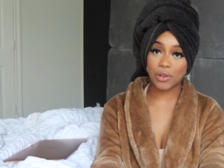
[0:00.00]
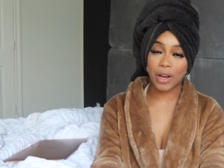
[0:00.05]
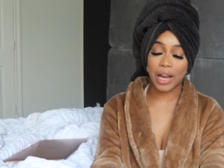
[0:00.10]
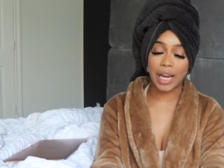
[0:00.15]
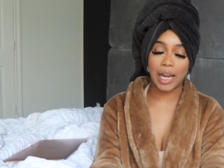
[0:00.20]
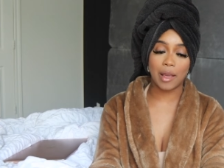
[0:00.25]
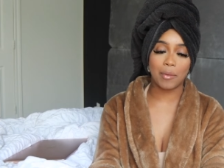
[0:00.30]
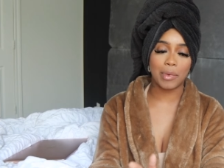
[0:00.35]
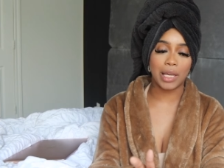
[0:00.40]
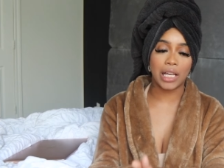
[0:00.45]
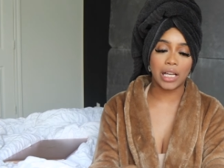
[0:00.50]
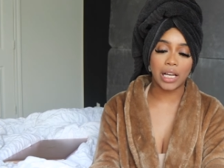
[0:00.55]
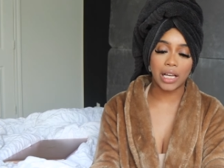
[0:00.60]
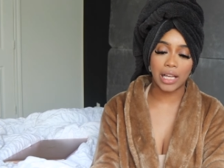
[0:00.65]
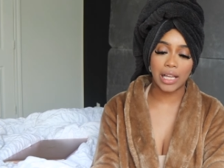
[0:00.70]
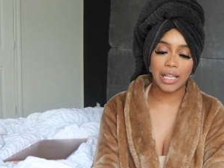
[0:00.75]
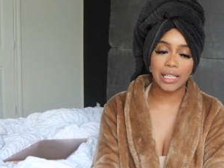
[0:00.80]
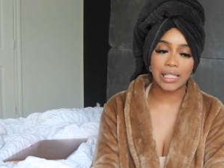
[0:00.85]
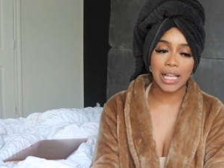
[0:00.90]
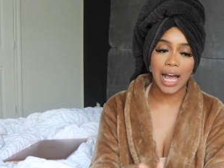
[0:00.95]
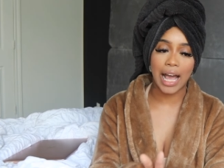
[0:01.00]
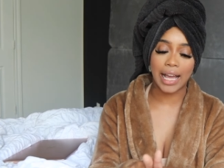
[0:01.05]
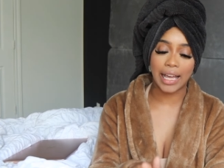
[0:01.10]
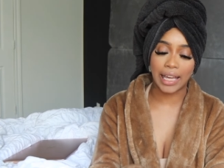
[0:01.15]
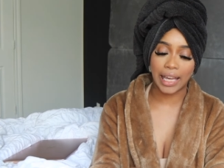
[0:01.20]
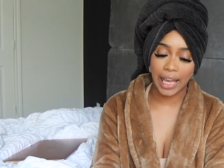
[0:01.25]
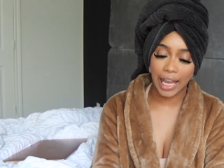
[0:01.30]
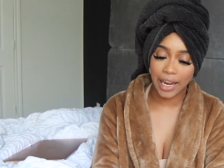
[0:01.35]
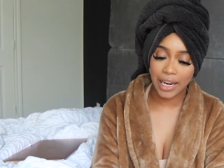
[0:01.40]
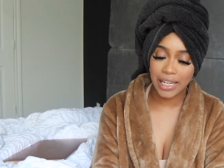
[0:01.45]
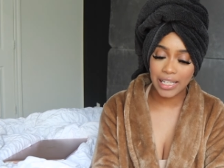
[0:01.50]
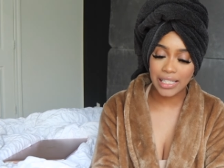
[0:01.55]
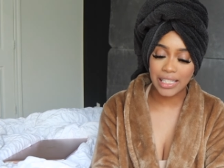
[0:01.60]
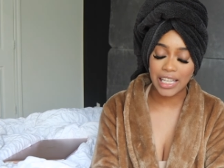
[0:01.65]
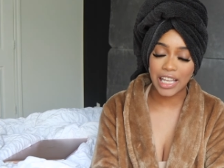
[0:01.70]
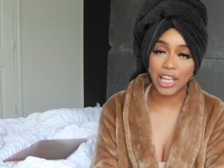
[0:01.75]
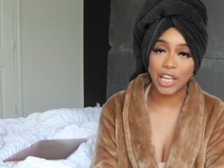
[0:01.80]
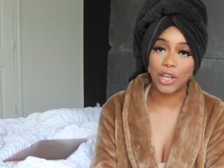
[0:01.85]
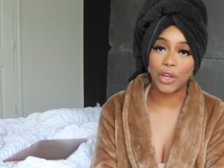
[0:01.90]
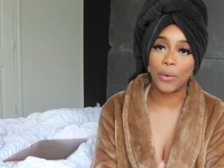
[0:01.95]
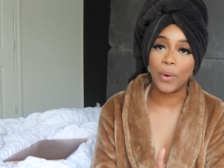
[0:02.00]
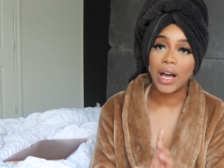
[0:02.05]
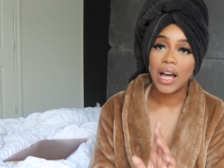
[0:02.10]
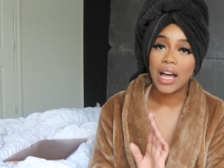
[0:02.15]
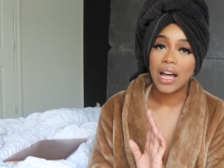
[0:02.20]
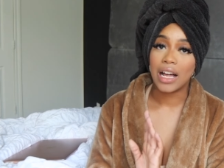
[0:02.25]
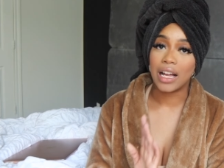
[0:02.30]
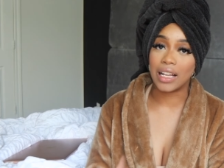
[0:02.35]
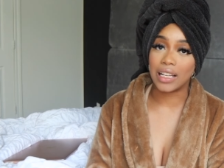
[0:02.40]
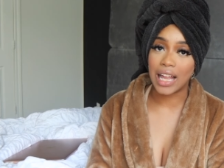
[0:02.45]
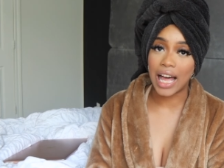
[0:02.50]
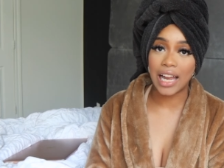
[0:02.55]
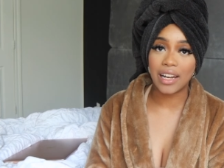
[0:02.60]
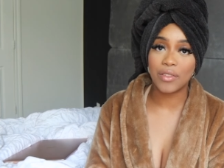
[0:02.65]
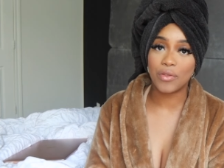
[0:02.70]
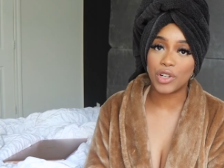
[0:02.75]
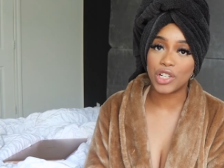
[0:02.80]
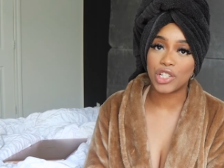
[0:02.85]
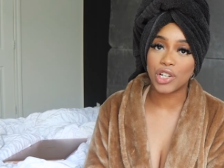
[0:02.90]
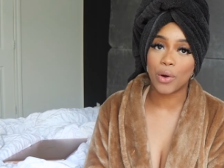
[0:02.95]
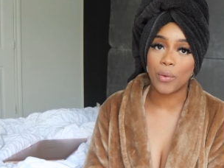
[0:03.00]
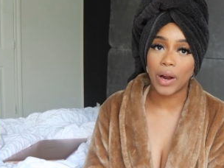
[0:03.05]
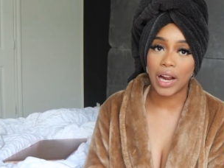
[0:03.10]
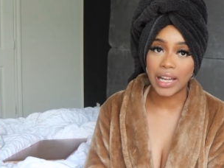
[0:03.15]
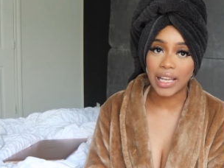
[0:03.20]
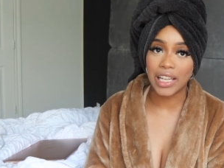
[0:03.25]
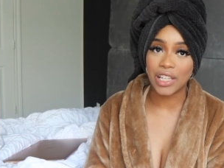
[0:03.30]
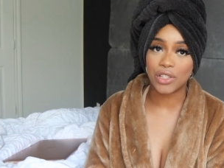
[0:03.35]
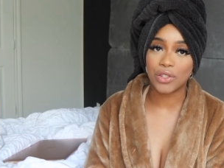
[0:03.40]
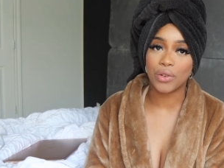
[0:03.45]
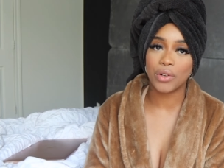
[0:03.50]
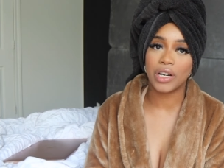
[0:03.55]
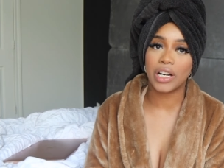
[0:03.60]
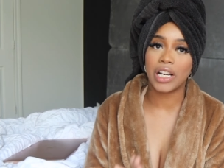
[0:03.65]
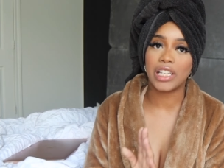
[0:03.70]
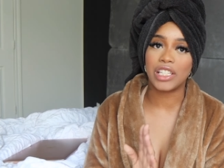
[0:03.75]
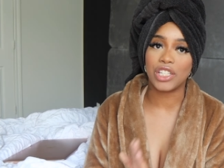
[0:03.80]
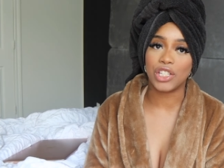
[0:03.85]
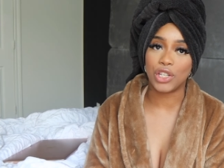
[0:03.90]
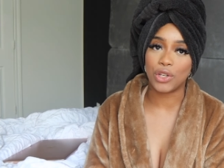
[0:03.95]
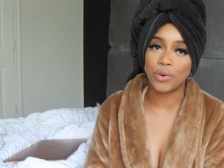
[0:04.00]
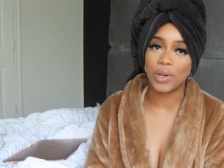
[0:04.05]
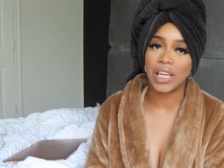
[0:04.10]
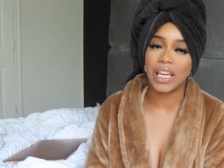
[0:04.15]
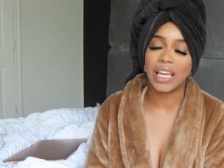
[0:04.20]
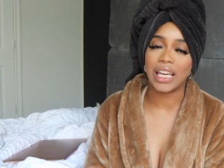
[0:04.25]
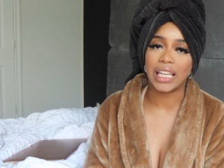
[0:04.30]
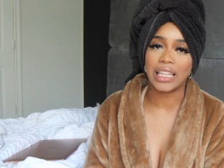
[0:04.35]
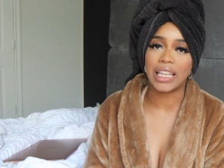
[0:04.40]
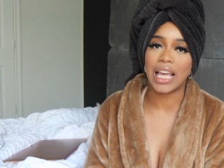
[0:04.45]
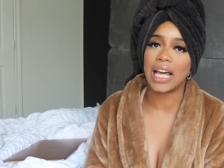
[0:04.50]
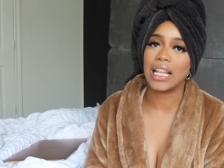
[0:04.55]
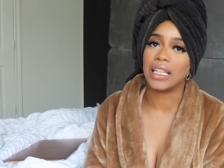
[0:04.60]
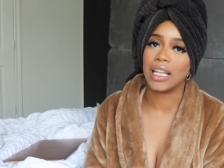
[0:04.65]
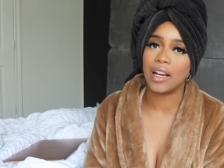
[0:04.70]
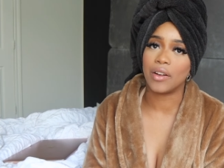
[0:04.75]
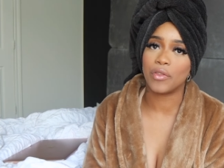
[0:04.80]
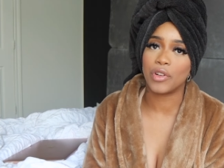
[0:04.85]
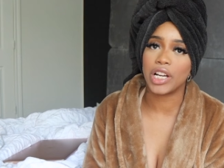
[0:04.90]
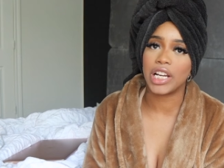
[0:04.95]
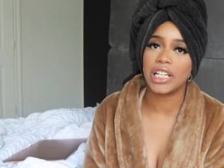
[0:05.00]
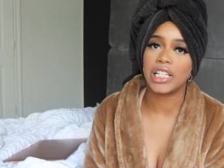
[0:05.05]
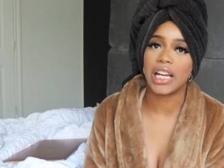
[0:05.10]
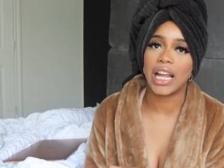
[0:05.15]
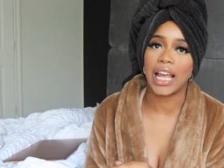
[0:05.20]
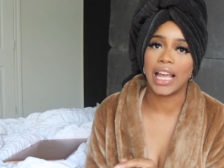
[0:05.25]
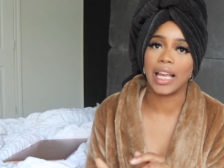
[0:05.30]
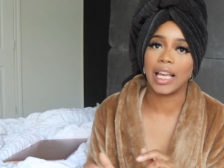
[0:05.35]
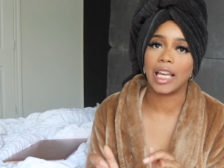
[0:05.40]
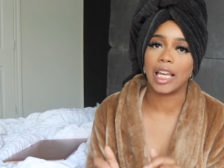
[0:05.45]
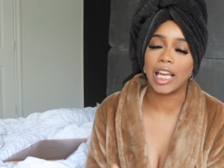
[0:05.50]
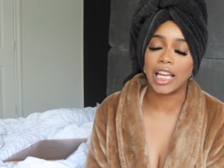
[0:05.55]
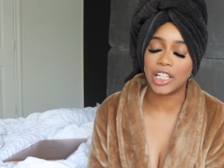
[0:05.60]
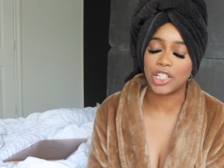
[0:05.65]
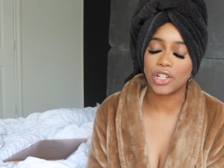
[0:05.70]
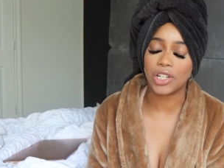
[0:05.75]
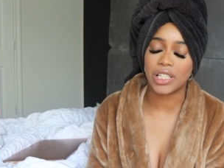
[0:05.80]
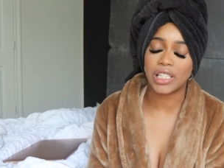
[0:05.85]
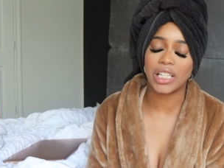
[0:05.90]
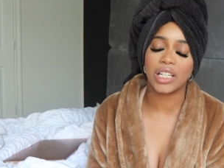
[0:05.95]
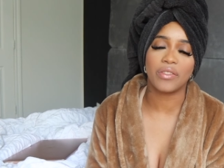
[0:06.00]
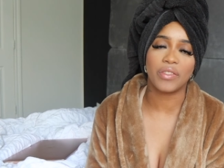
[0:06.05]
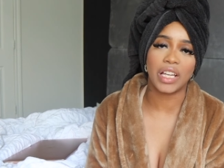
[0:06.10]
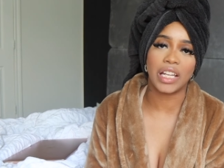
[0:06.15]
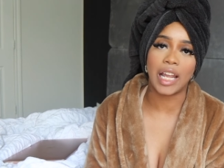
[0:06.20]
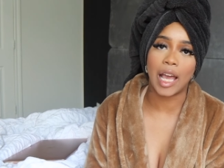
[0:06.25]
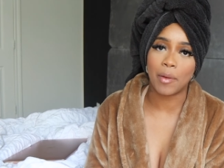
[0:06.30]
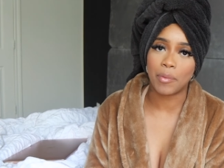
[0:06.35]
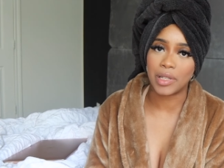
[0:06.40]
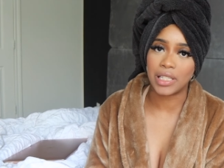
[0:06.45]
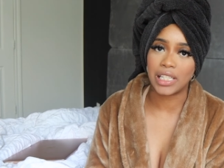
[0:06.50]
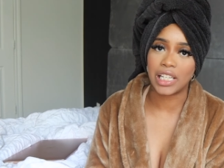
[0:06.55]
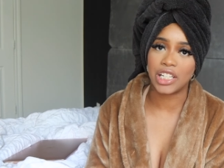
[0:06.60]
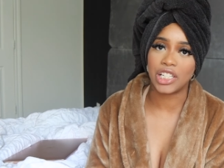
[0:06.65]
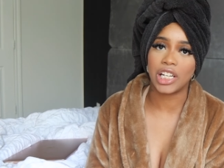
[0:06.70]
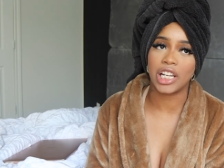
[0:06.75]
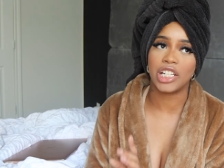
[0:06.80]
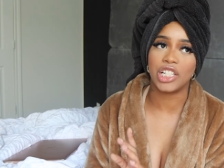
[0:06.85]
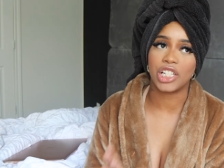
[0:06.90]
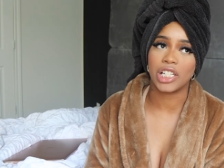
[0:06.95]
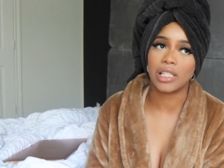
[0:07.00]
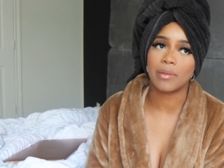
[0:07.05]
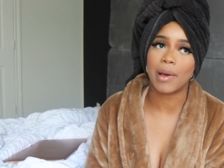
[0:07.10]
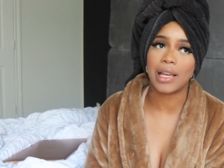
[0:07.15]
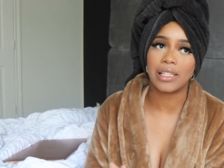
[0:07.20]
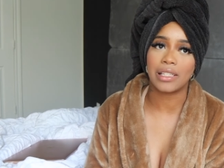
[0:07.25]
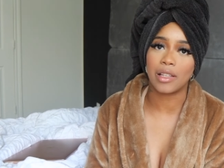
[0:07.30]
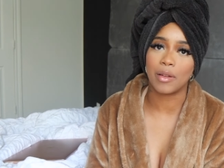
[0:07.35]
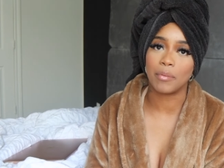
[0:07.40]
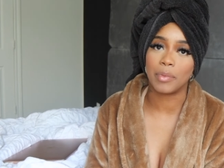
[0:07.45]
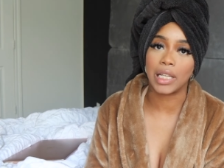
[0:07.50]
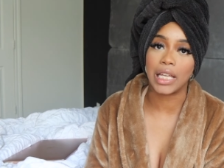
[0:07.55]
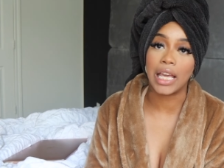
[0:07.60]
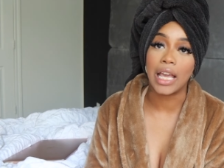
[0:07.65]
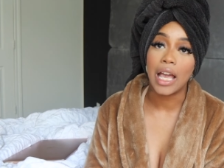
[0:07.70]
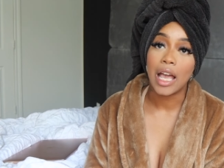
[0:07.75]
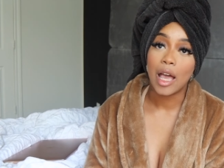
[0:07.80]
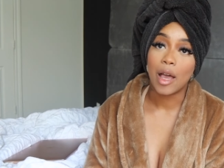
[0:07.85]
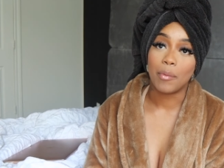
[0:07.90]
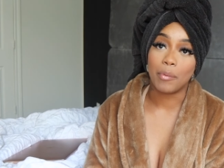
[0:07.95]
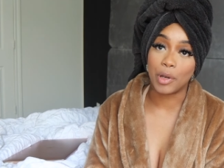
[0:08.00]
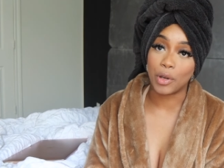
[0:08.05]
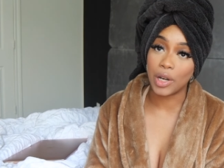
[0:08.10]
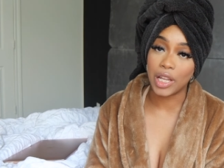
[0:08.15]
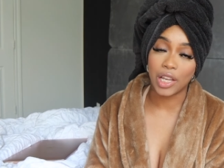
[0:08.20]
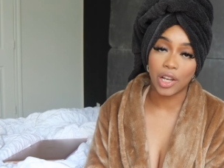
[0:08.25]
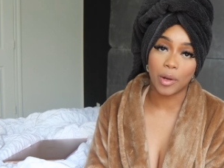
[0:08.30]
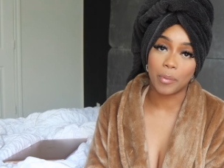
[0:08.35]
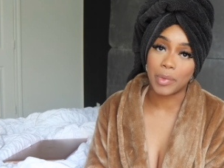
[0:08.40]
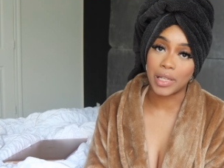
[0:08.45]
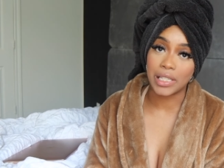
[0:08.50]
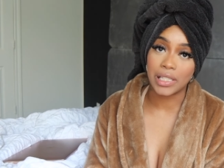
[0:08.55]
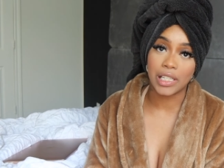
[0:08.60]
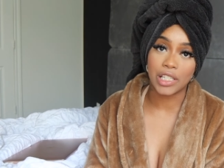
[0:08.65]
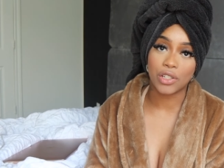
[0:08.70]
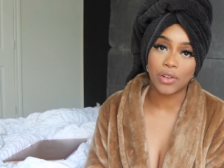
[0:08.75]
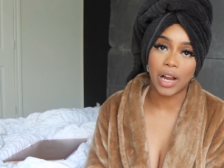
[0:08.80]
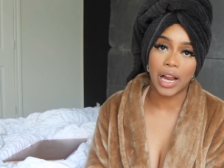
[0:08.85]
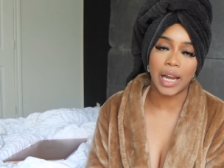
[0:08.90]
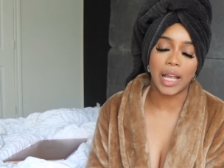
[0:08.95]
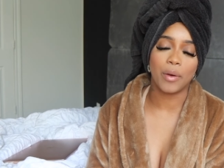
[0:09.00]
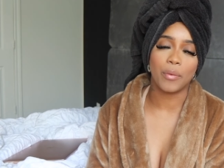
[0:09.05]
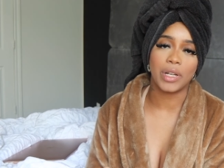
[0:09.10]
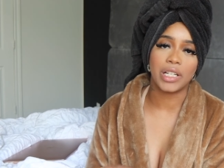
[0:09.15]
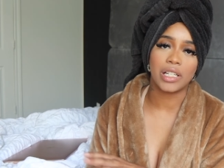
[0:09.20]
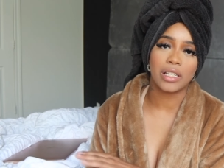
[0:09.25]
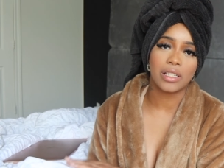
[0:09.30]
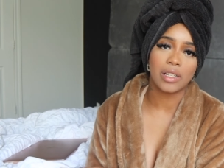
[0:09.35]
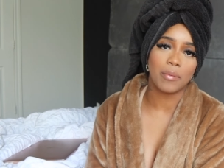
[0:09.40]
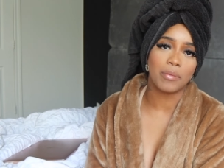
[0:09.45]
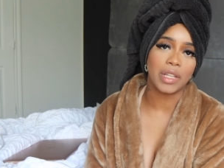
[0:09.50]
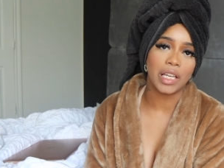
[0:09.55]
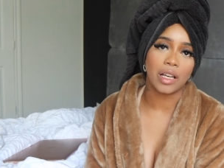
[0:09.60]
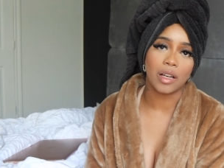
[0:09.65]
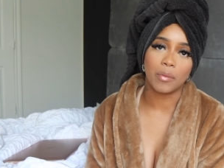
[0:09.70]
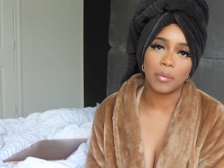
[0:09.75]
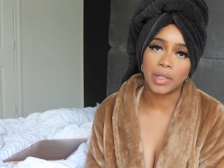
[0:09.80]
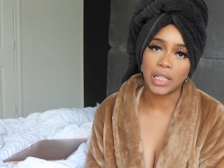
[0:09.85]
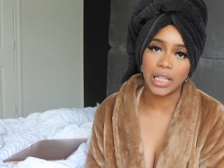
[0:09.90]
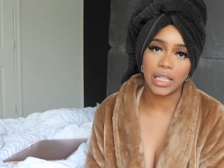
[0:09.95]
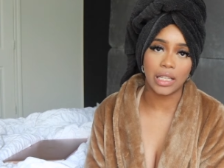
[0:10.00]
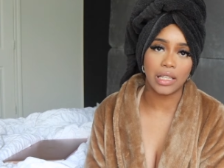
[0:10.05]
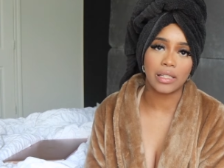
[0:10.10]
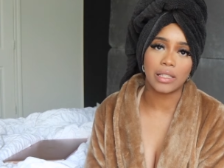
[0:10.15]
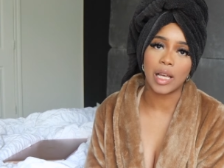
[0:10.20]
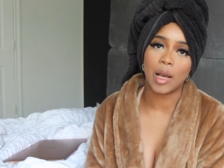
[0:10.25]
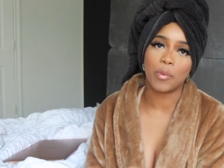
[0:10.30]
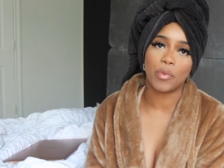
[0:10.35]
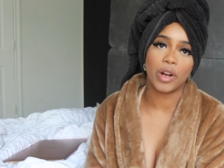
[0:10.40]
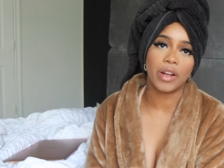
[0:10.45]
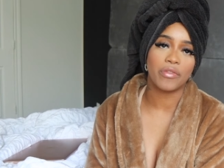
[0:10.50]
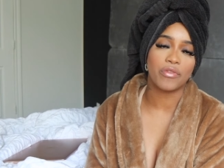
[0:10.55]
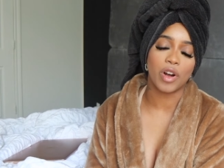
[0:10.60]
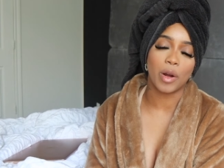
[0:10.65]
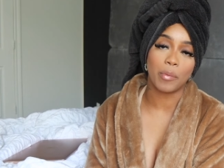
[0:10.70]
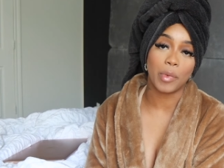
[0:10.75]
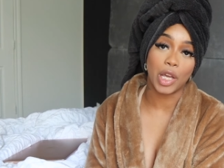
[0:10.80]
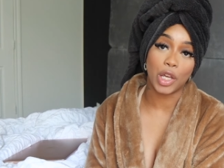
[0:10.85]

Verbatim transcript: credit, because I guarantee you, a lot of what you're working towards, you can get that leverage and get yourself in that position just by simply building your business credit, which is something completely separate from